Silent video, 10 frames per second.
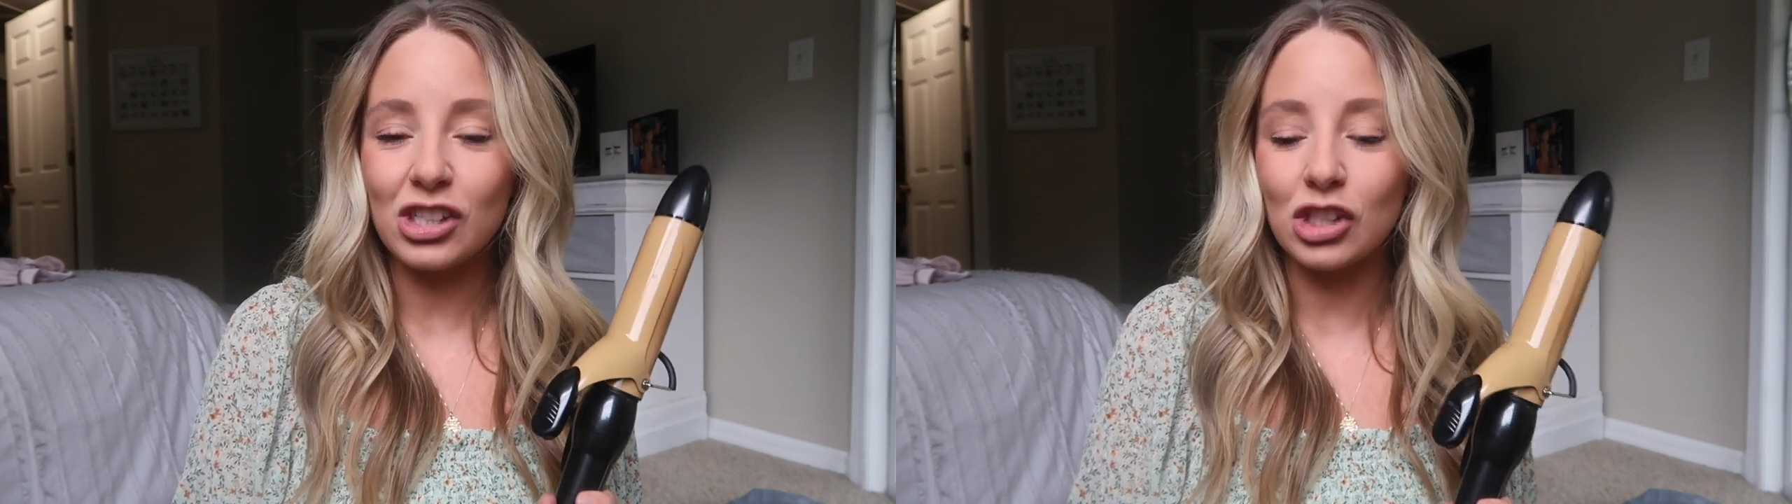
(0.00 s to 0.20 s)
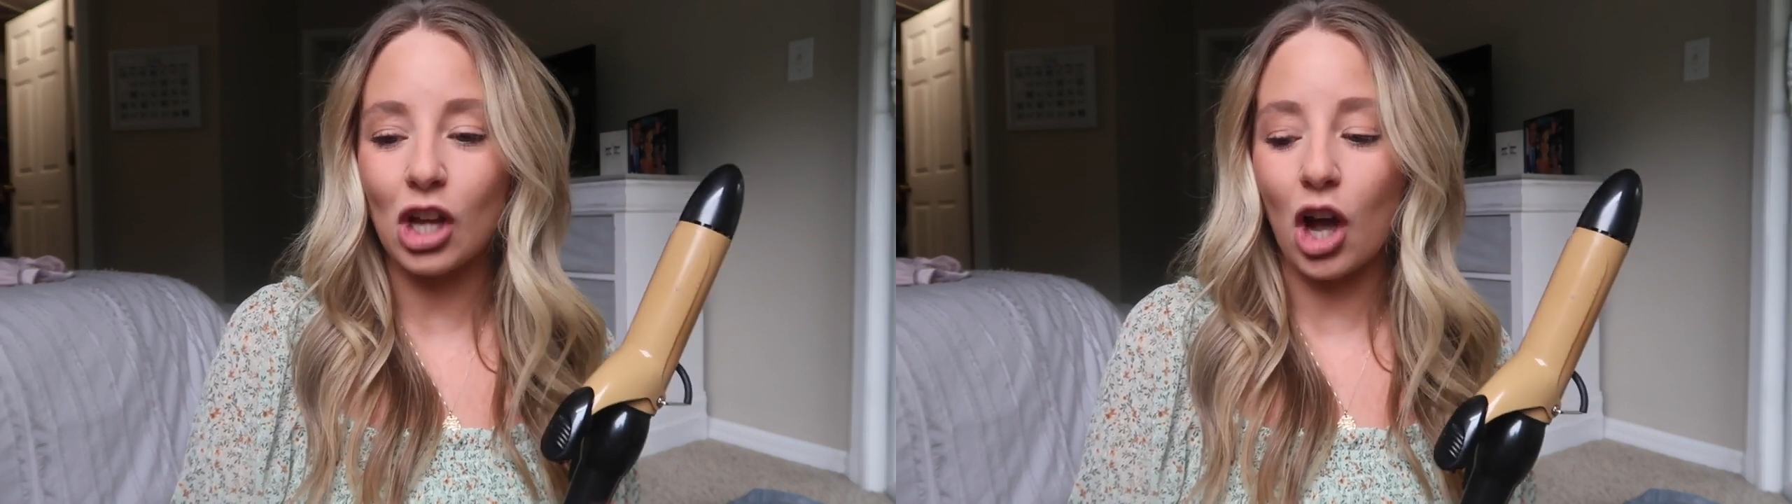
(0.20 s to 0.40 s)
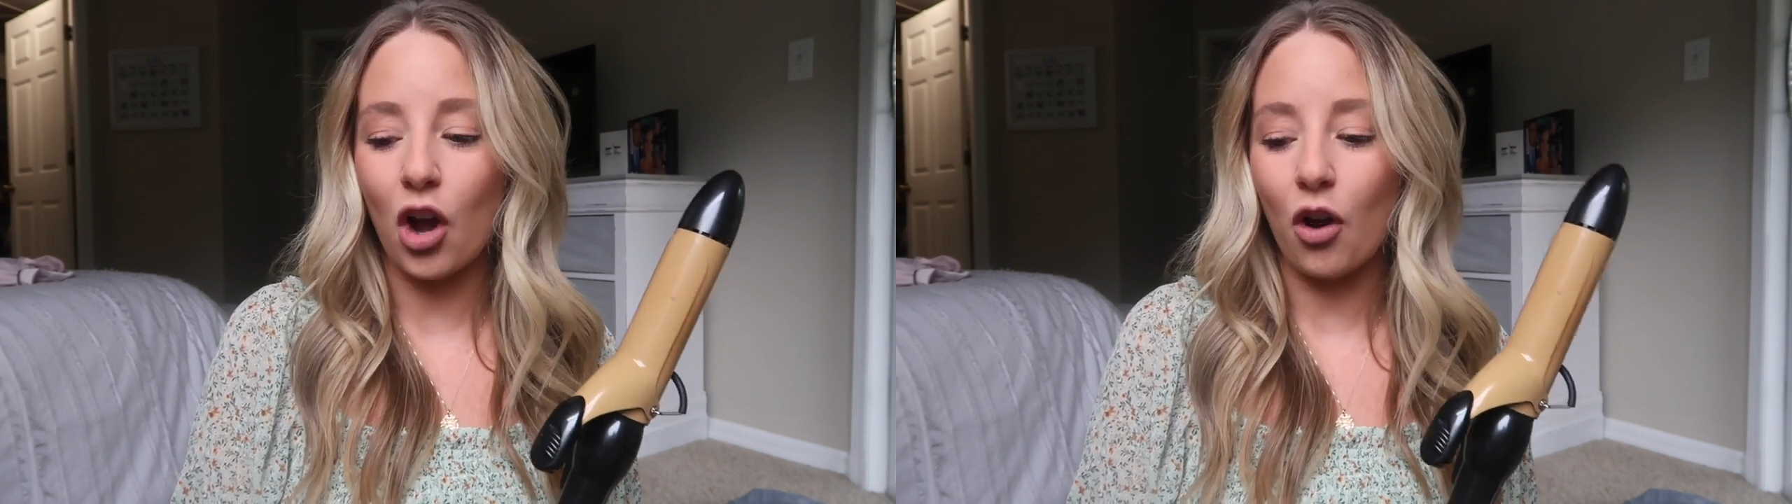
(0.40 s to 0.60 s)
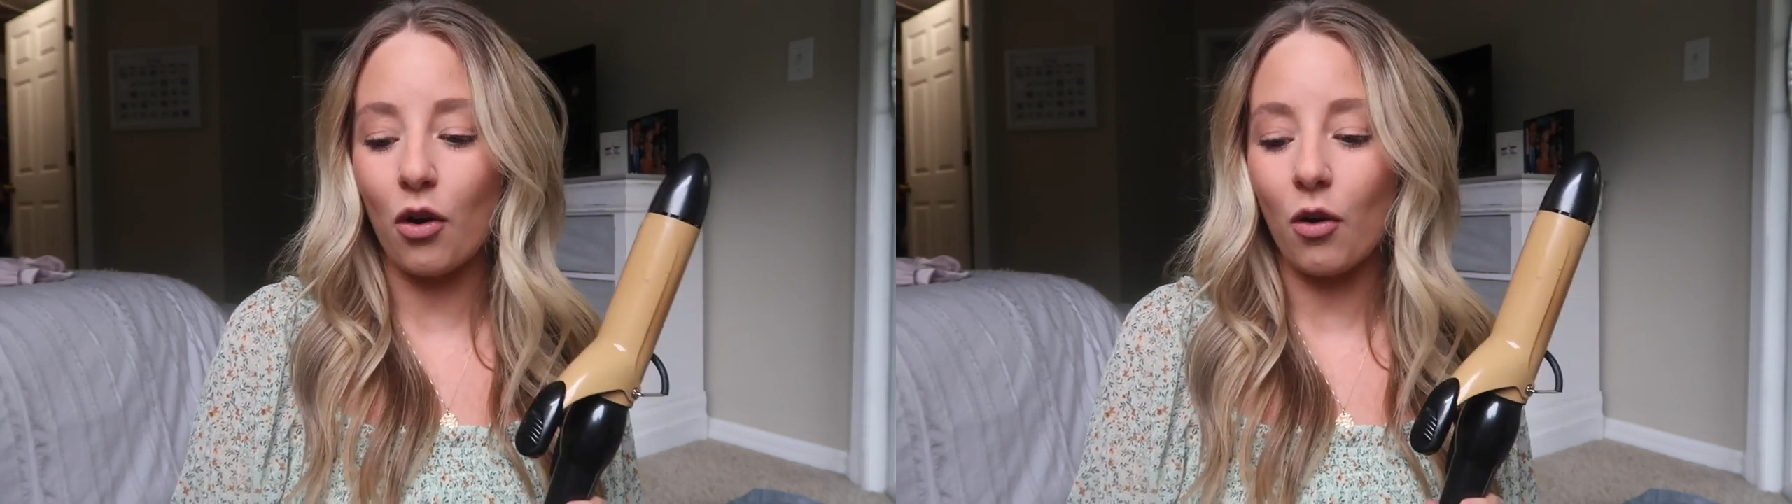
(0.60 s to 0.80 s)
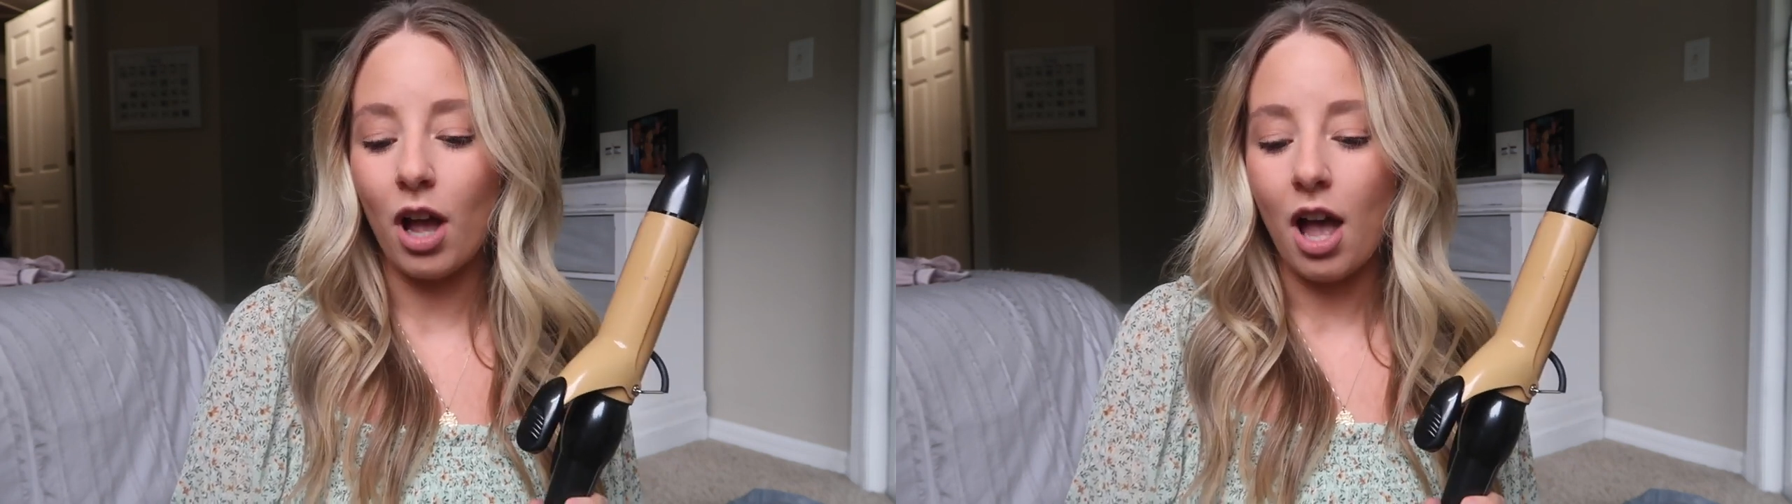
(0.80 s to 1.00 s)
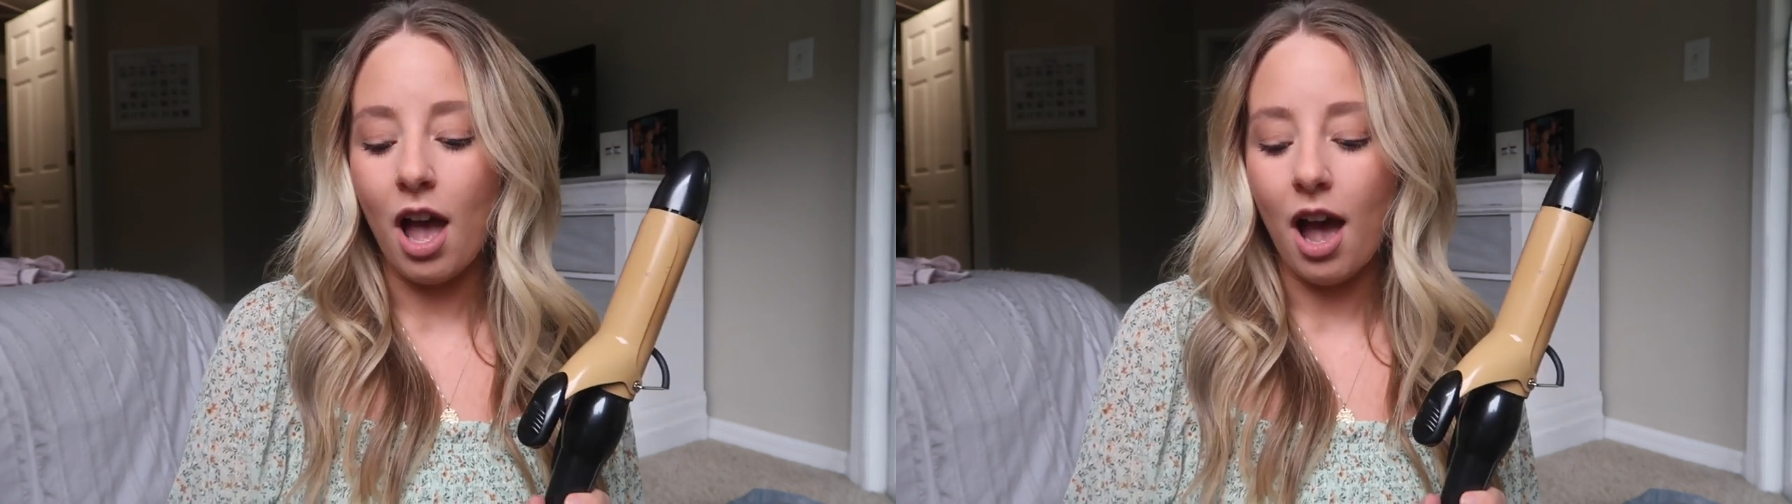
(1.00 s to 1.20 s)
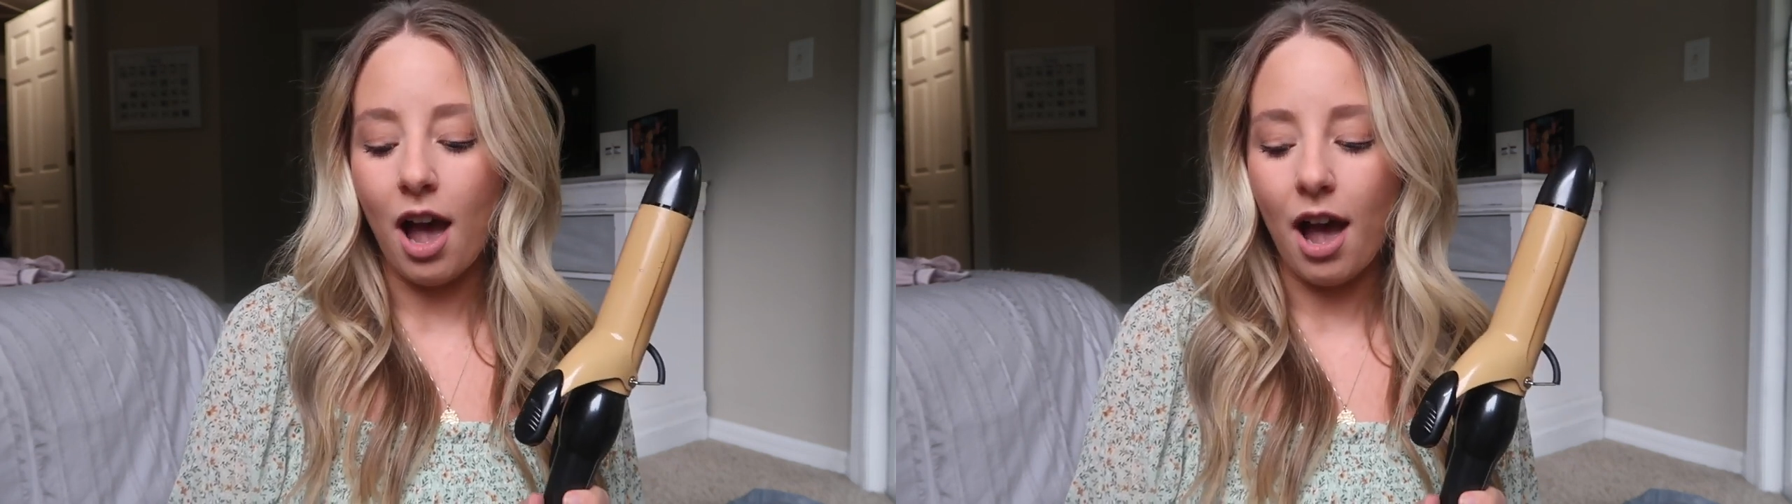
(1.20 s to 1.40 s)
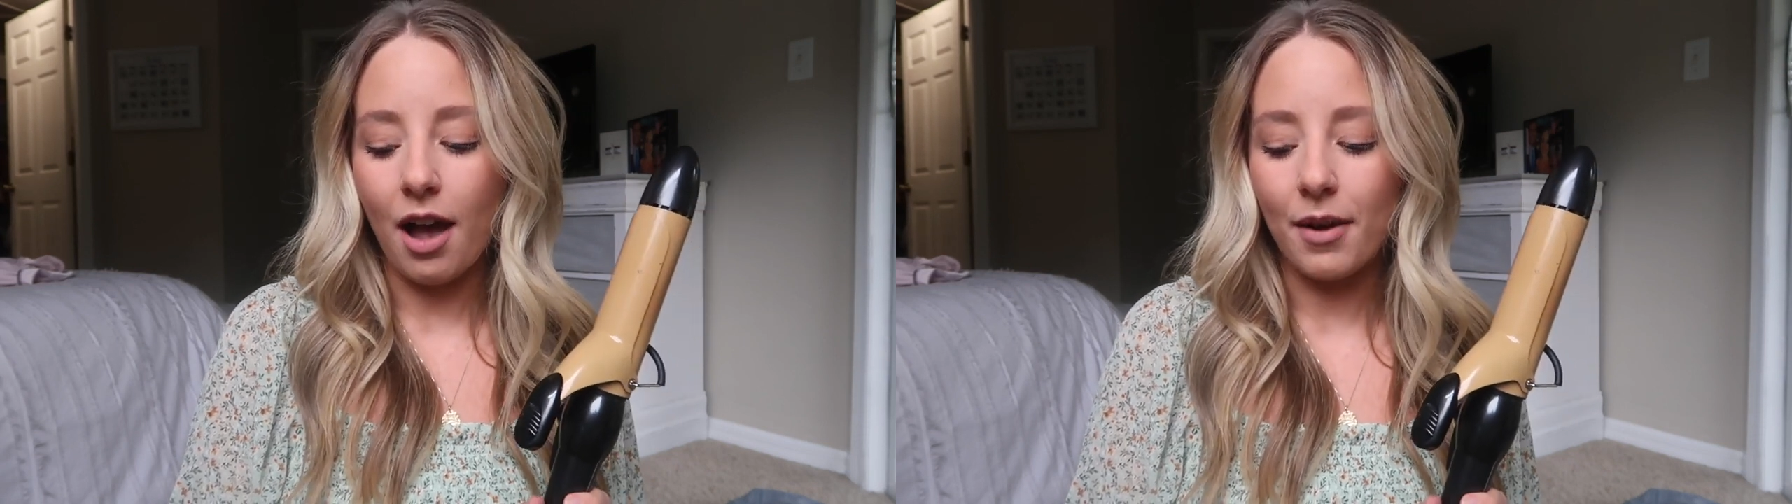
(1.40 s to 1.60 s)
So
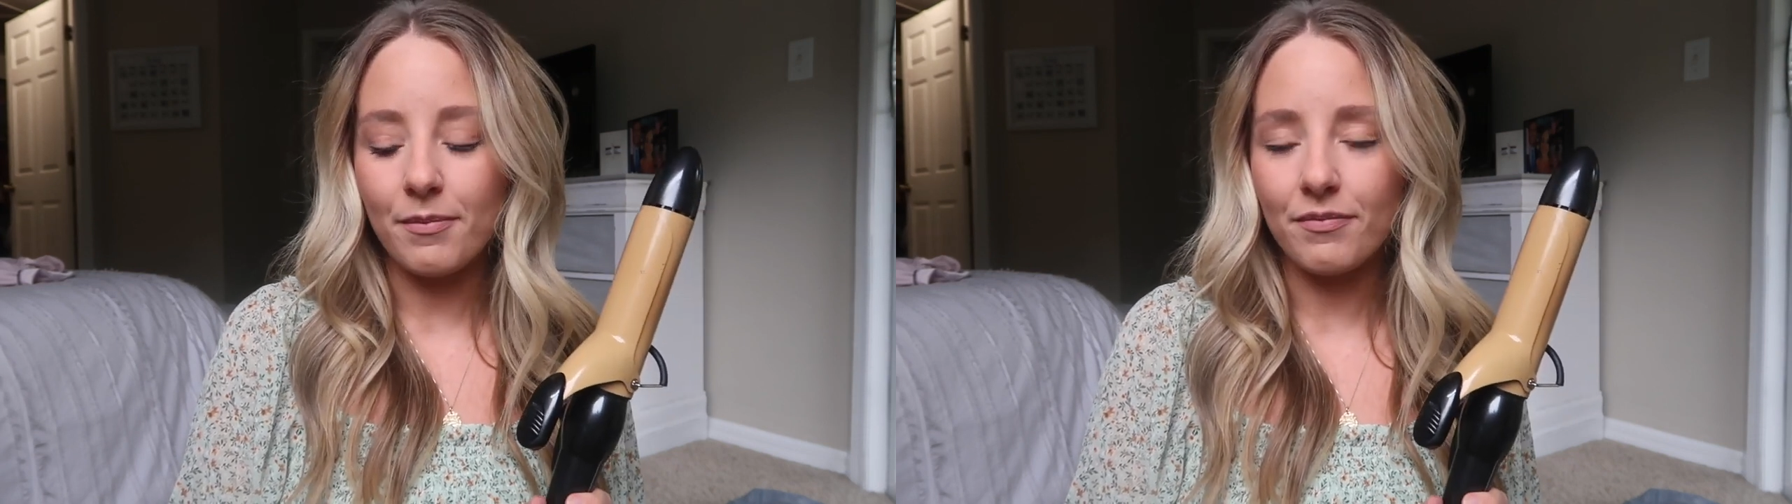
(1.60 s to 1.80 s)
a